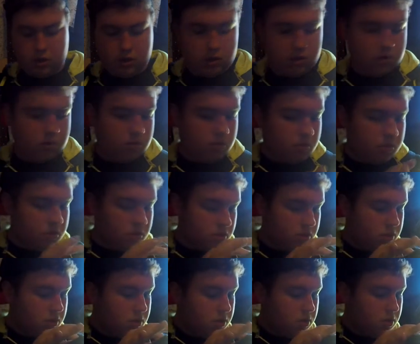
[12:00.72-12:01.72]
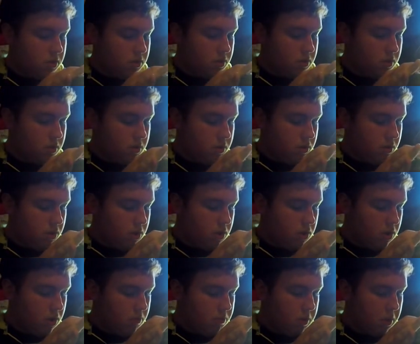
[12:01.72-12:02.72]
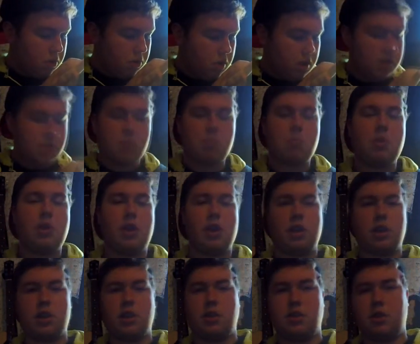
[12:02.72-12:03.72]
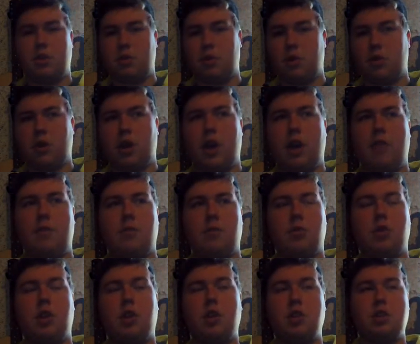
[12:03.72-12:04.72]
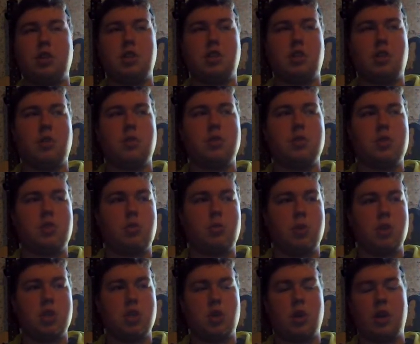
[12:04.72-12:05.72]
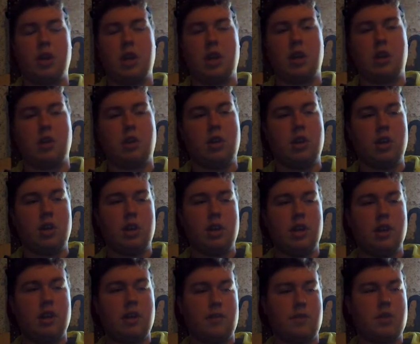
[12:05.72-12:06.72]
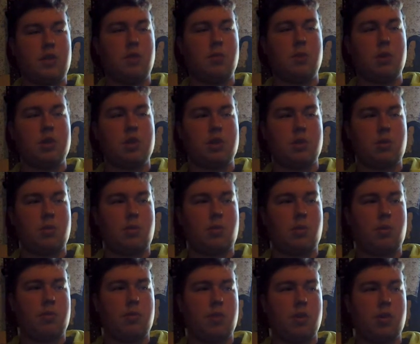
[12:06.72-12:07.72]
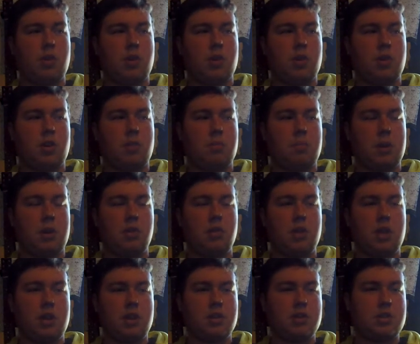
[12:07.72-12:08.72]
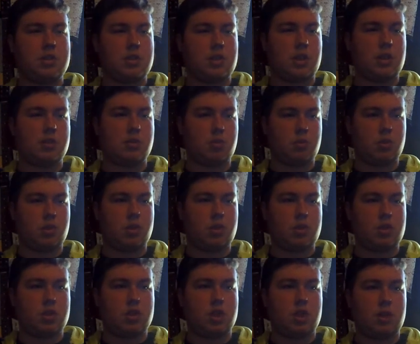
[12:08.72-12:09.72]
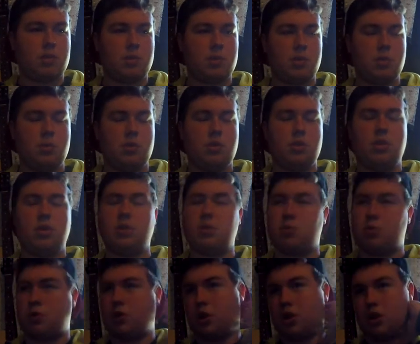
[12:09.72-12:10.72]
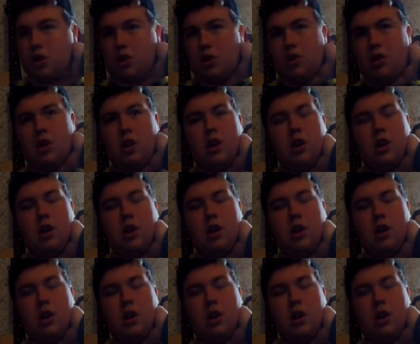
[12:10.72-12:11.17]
that. Hold on. Better Days and Black Eyes. There we go. I haven't really listened to those too much, so I can't give too much of a review on it. Better Days has a really good jam to it. It's really good.